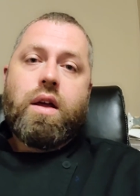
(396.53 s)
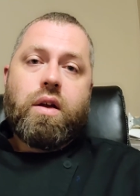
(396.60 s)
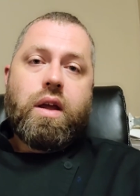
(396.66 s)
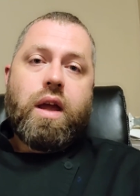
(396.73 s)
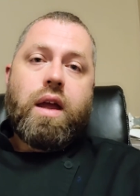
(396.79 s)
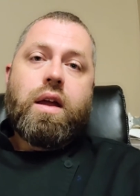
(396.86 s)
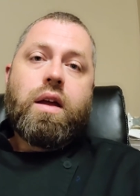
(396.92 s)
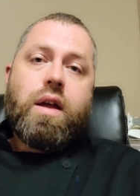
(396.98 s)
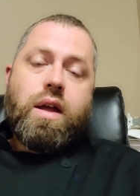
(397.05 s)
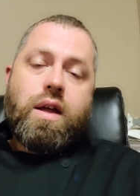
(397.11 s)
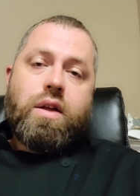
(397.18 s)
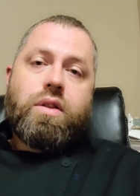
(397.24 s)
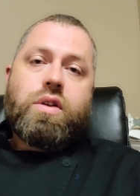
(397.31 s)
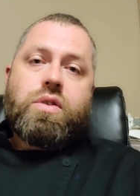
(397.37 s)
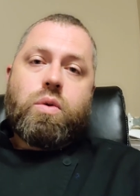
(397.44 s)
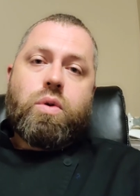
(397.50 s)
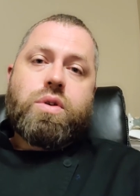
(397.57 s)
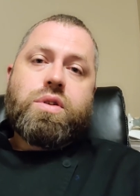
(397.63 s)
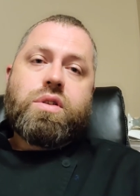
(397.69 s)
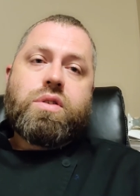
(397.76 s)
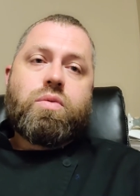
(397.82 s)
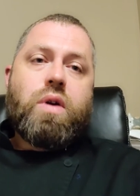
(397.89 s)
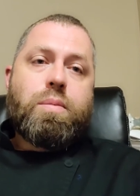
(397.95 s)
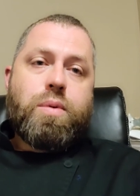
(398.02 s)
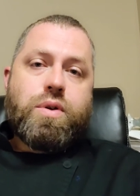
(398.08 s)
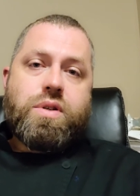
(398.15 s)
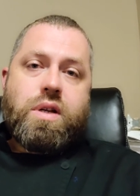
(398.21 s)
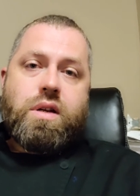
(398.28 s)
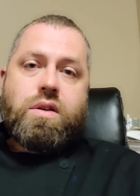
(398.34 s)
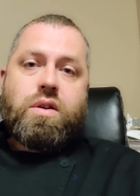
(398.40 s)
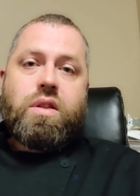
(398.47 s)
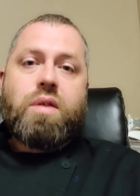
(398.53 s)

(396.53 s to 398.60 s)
Okay, these horses represent